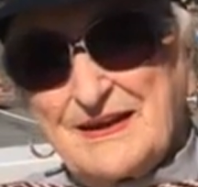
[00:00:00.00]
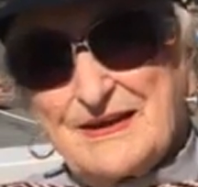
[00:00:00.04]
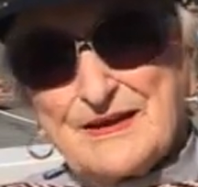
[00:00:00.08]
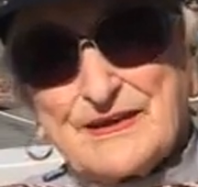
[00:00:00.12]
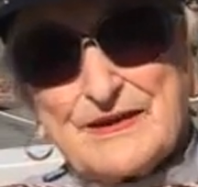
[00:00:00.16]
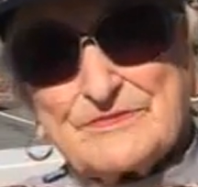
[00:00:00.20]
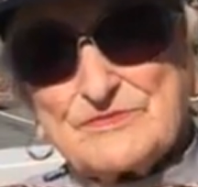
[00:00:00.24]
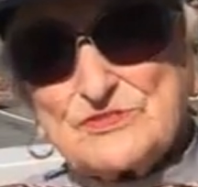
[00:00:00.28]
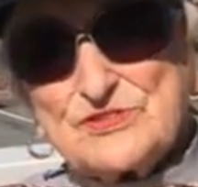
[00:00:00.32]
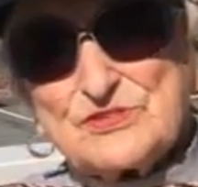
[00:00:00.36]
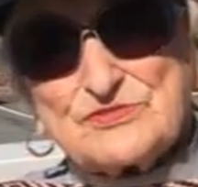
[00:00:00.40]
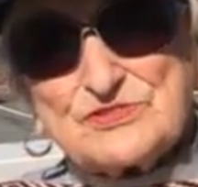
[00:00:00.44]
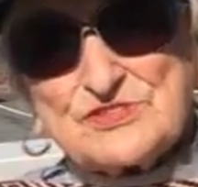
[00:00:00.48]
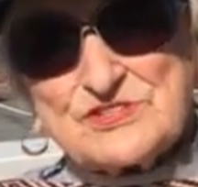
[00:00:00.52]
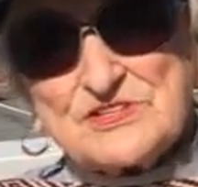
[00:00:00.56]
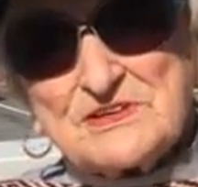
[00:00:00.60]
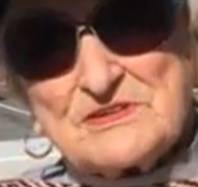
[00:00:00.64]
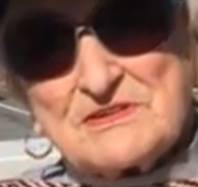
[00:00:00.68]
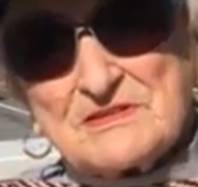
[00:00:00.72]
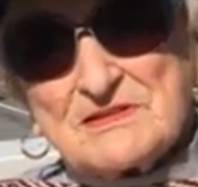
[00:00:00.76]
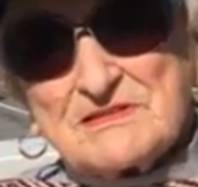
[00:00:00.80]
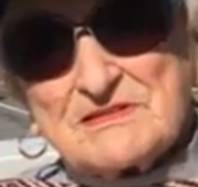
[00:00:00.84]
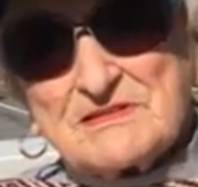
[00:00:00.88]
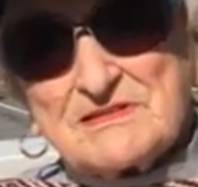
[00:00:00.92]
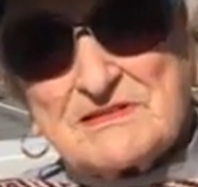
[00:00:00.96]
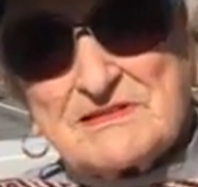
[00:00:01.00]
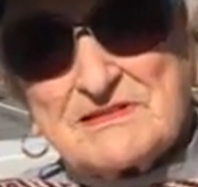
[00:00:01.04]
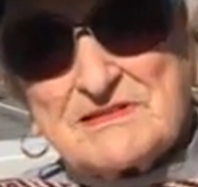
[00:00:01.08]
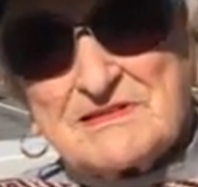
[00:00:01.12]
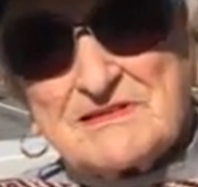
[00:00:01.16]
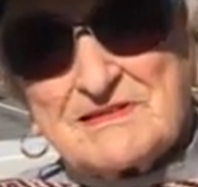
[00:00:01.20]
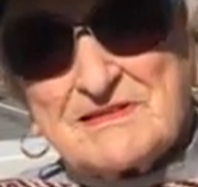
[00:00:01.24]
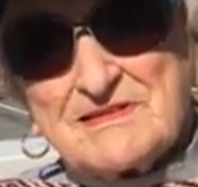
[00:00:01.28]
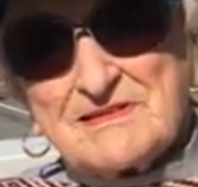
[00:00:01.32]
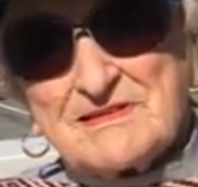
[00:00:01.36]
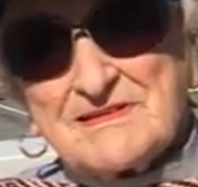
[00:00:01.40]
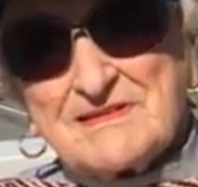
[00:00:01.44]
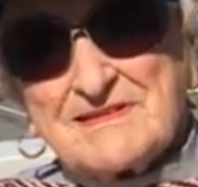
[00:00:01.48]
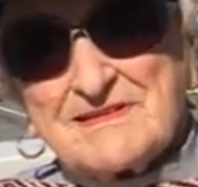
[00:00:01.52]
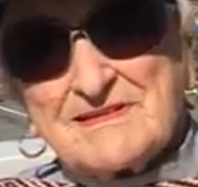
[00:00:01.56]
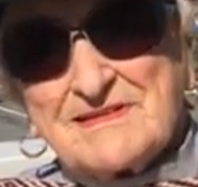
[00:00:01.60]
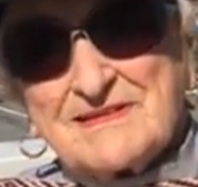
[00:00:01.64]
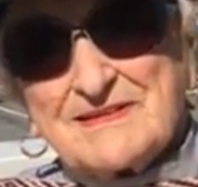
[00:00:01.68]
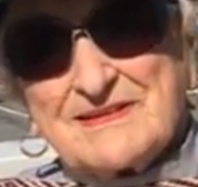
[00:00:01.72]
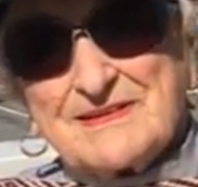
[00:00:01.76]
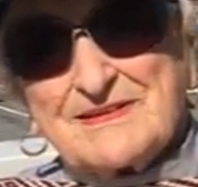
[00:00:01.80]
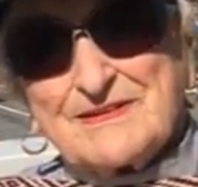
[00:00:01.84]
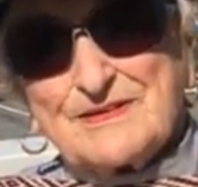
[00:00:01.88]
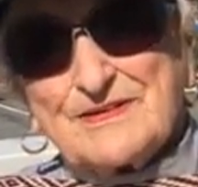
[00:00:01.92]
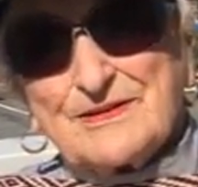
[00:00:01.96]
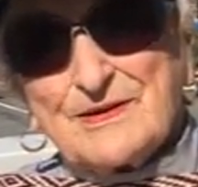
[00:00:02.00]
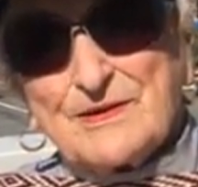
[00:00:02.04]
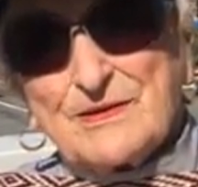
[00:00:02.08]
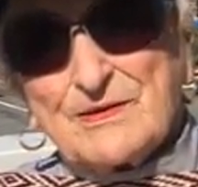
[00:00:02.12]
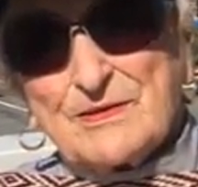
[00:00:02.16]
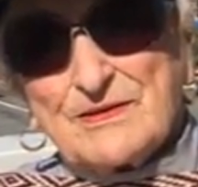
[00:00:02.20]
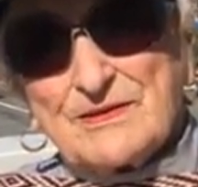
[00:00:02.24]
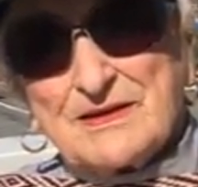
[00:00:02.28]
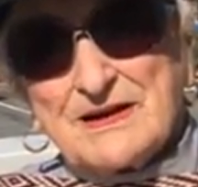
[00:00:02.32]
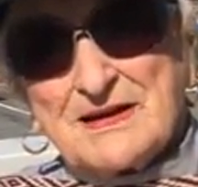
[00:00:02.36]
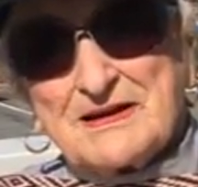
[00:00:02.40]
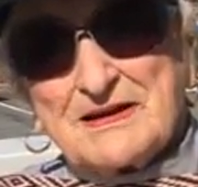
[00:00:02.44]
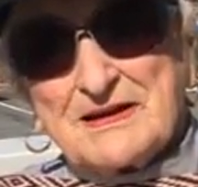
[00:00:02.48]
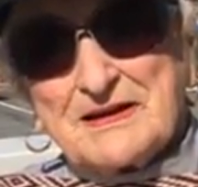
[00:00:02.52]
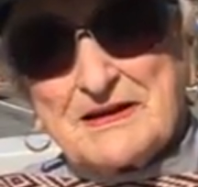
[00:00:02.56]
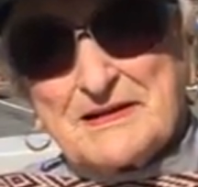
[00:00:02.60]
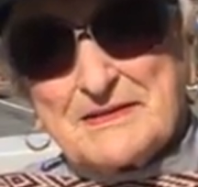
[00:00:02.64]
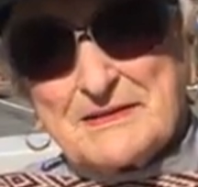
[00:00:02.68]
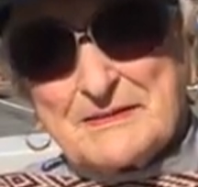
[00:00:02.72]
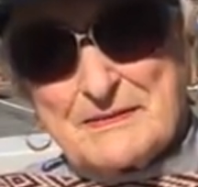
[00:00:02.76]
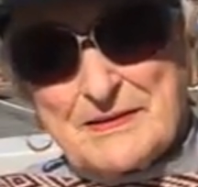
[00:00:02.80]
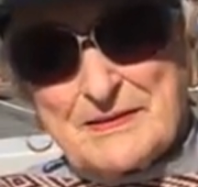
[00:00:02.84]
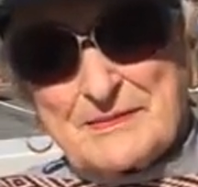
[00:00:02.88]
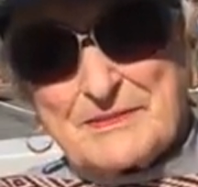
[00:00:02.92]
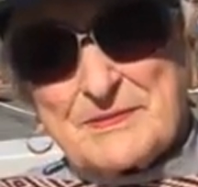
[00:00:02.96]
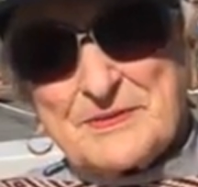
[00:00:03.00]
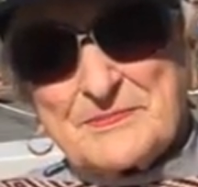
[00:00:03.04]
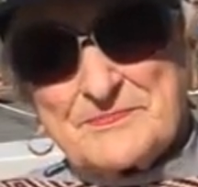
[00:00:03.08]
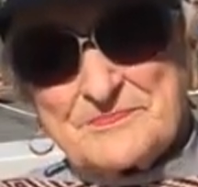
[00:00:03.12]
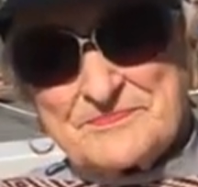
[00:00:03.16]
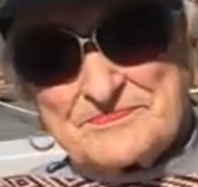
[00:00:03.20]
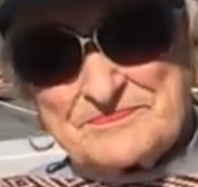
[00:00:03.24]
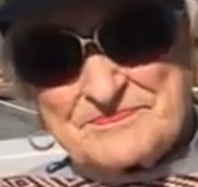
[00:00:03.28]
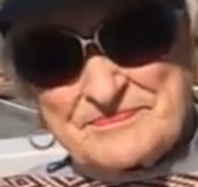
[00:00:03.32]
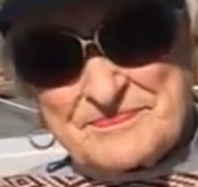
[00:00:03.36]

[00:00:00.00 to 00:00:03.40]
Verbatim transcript: uh, loved you still. You know, uh, um,